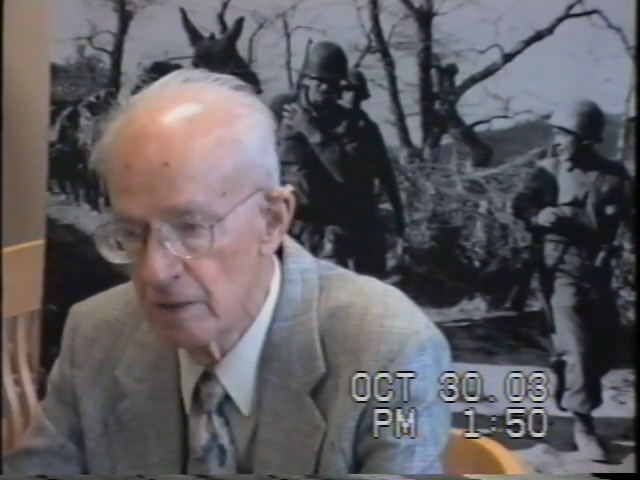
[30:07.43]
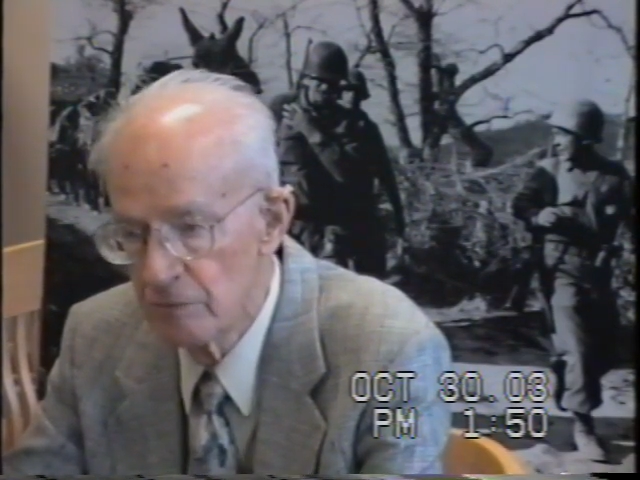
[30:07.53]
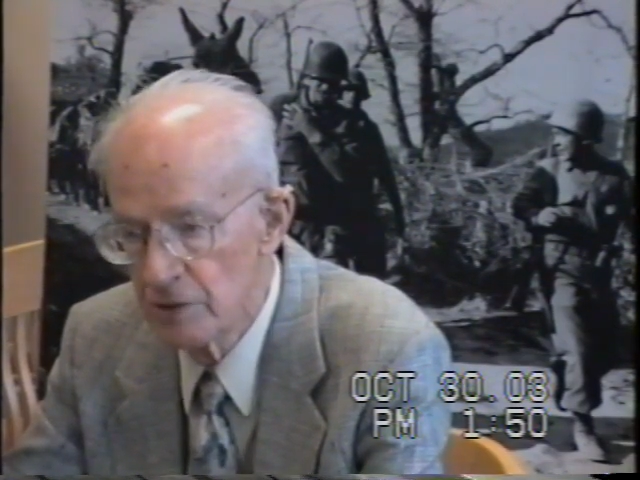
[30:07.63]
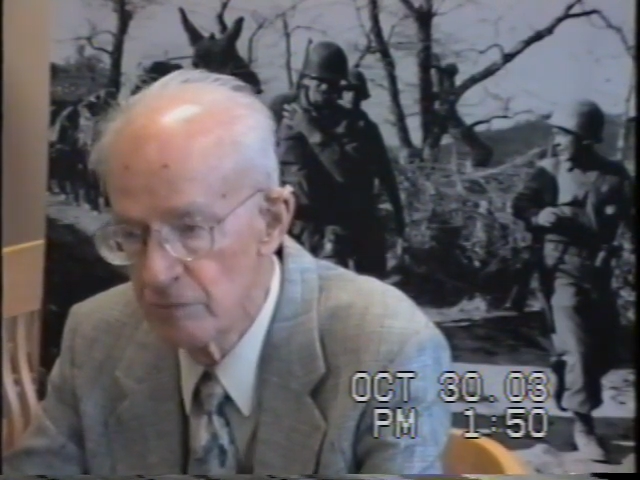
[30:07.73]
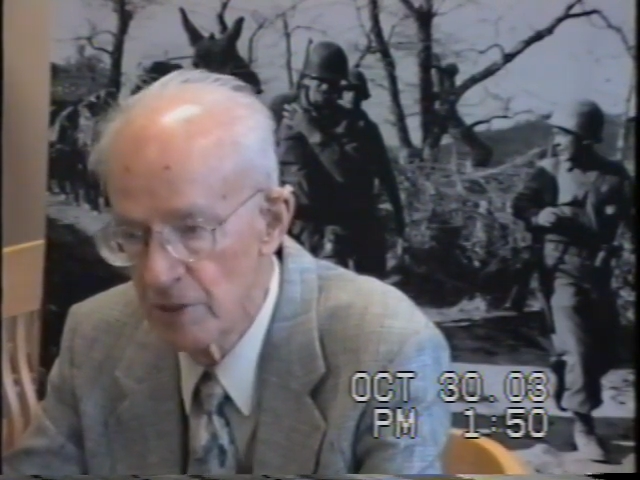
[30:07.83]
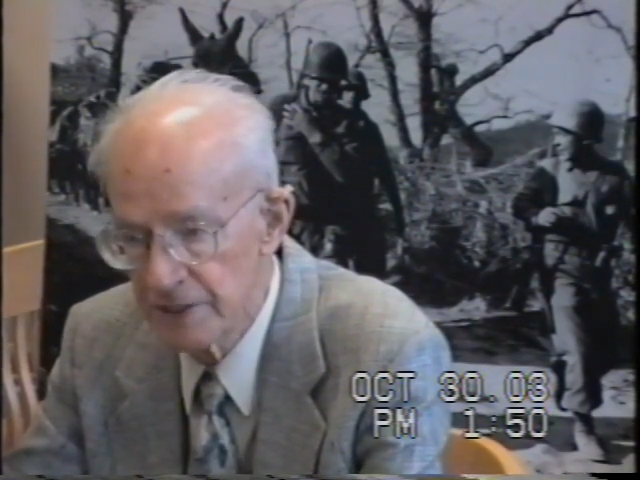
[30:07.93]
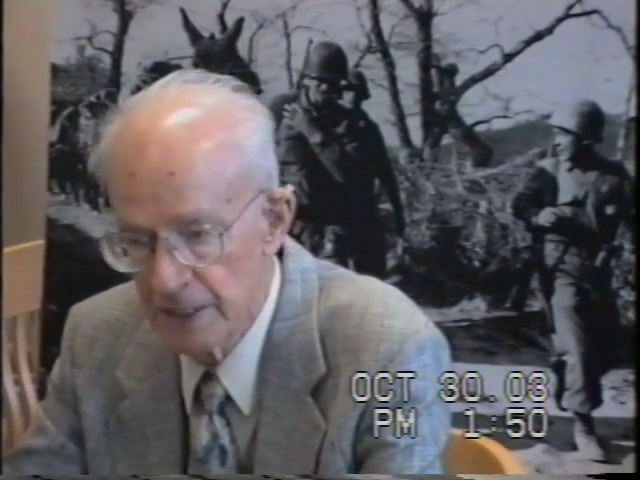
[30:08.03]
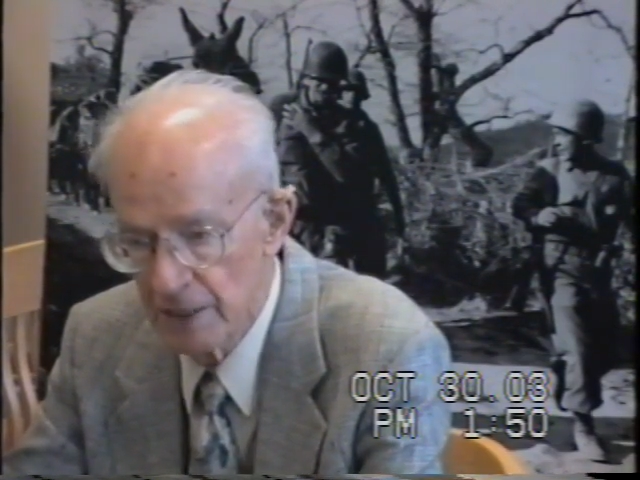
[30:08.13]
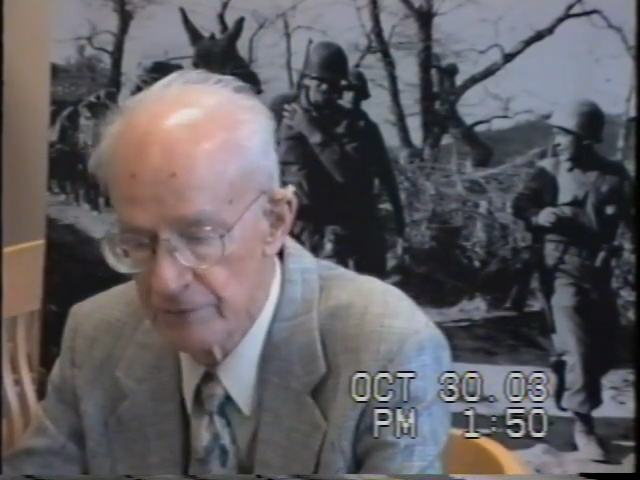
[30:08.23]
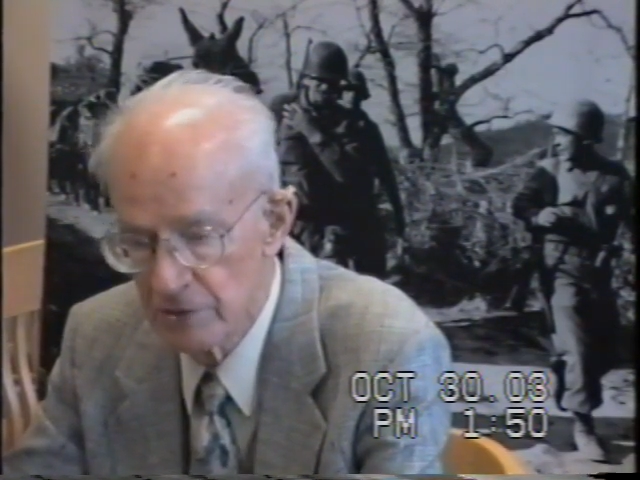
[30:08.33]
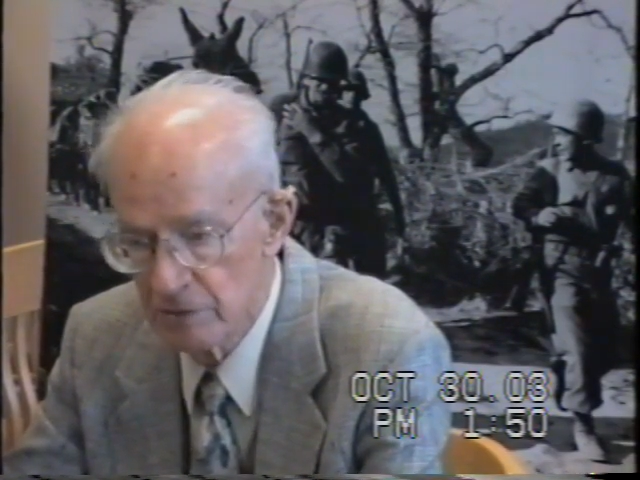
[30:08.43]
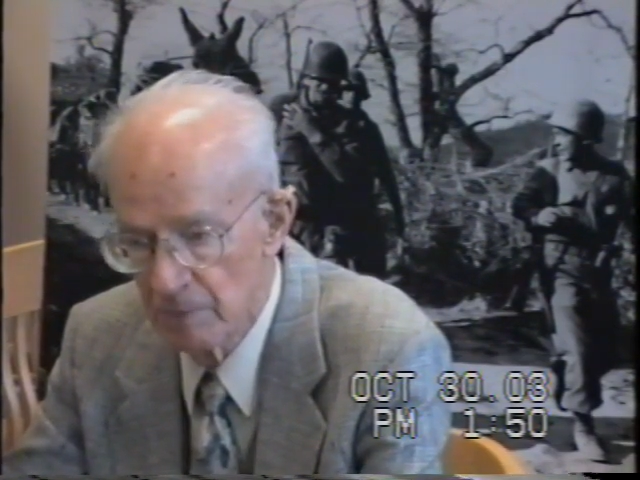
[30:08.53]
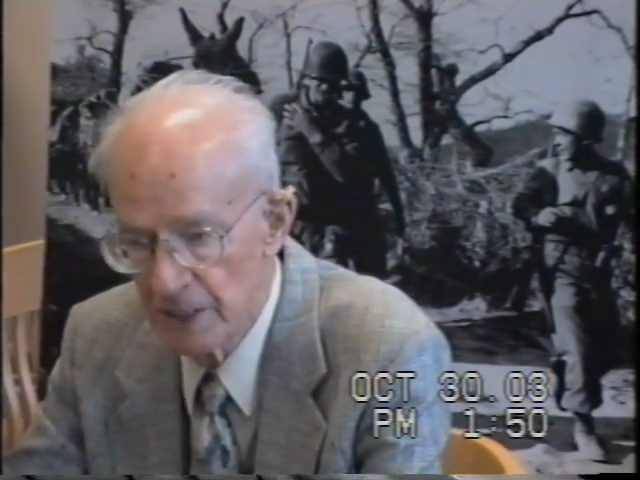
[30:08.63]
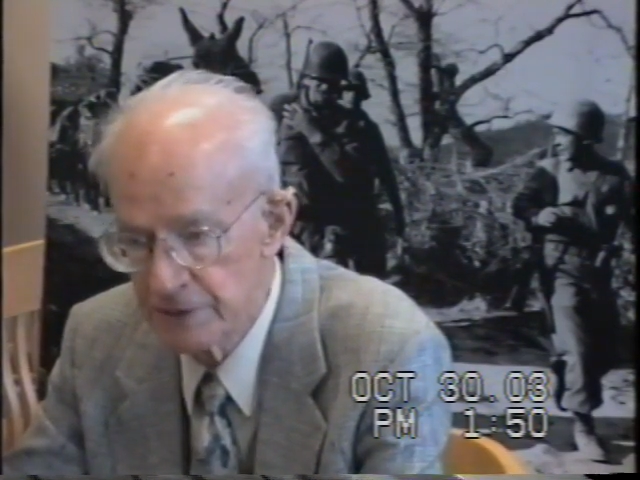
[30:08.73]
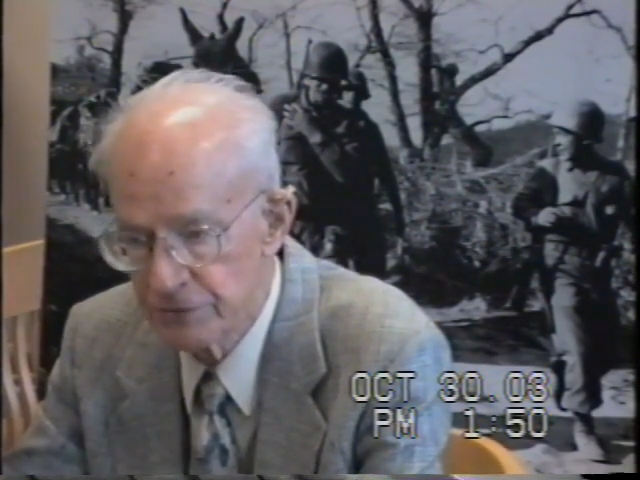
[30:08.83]
We went down there
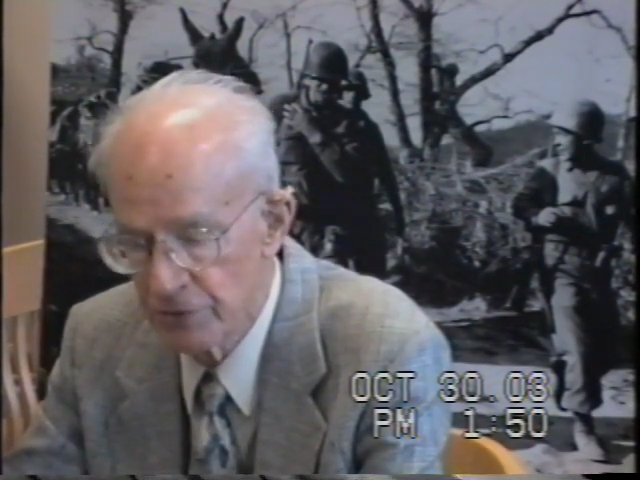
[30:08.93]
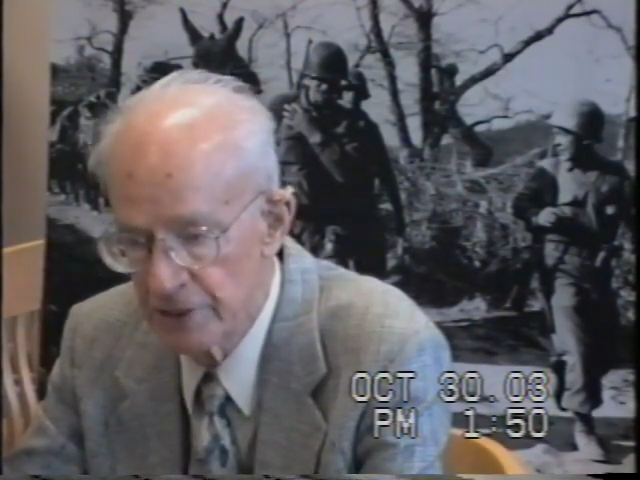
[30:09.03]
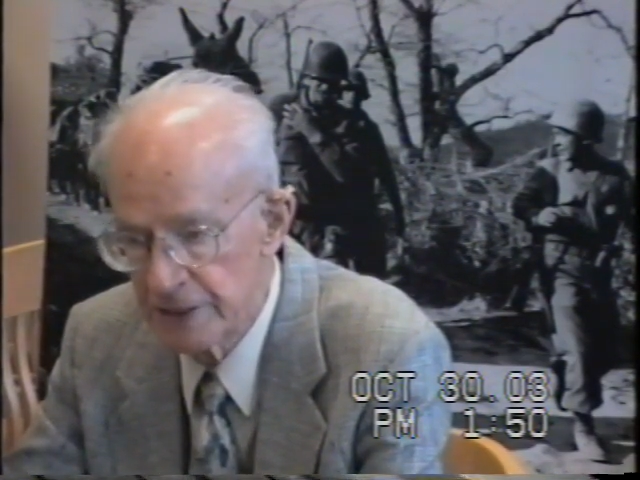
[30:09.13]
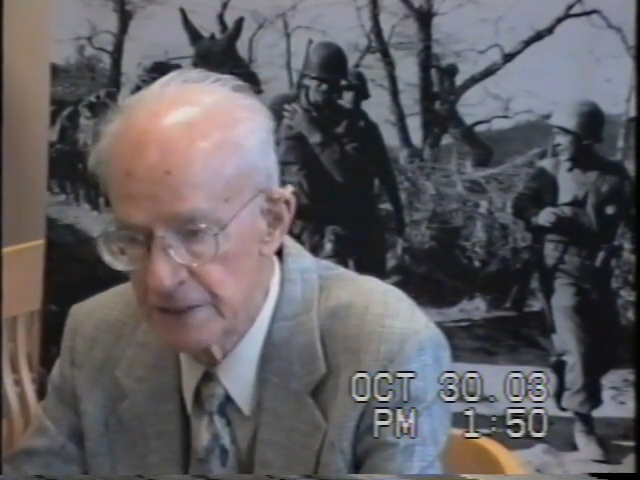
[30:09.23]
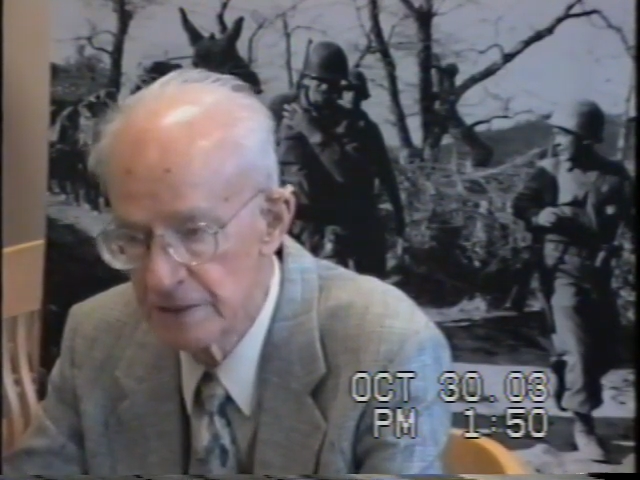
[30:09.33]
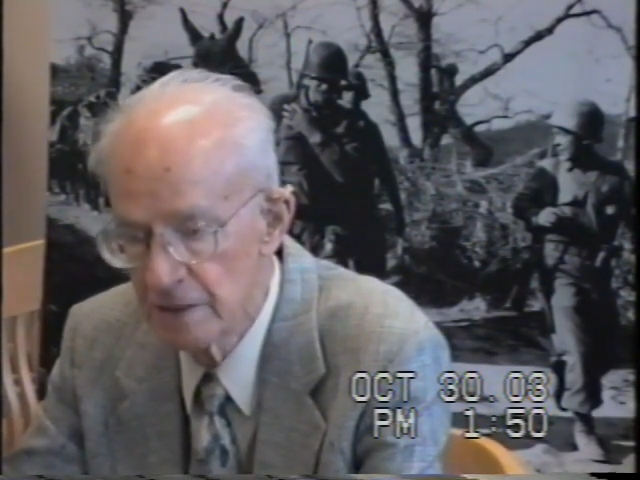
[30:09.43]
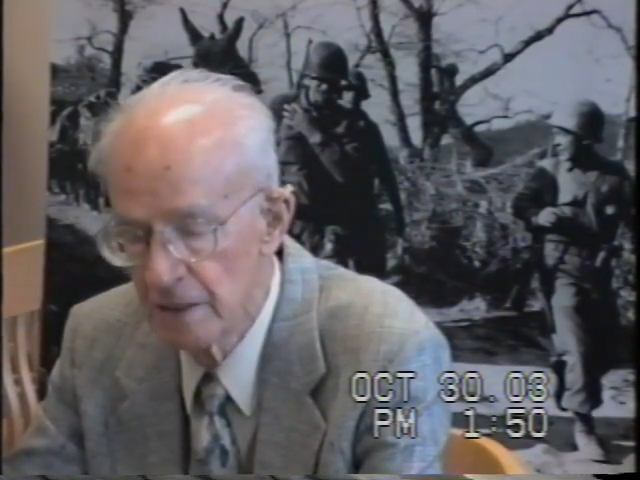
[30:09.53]
by train,